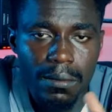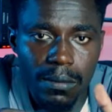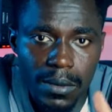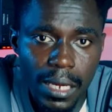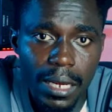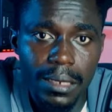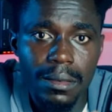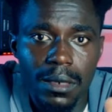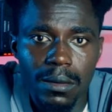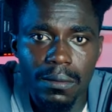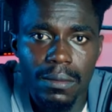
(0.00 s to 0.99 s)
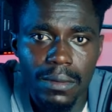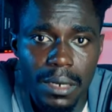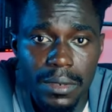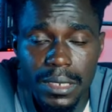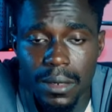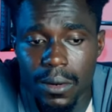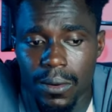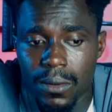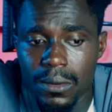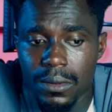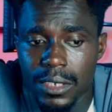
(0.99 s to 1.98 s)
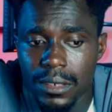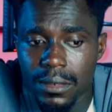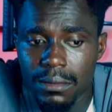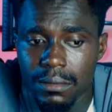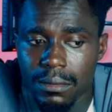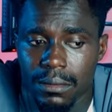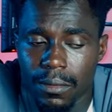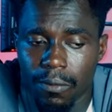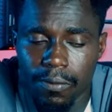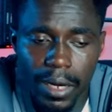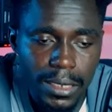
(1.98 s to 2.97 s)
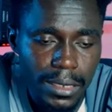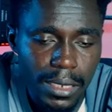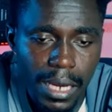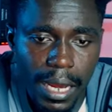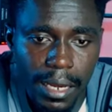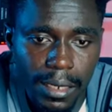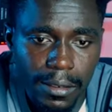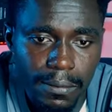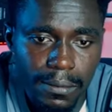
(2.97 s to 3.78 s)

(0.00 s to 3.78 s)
Then there is the old fat guy,